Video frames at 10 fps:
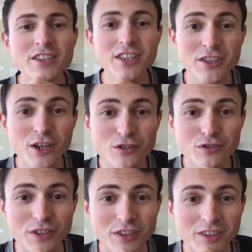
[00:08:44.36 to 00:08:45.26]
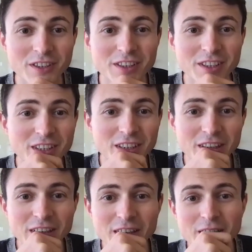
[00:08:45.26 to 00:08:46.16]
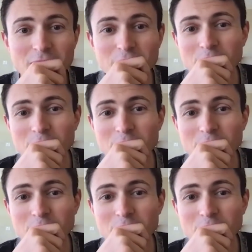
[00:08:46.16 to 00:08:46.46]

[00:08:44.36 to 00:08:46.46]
and 700,000 square feet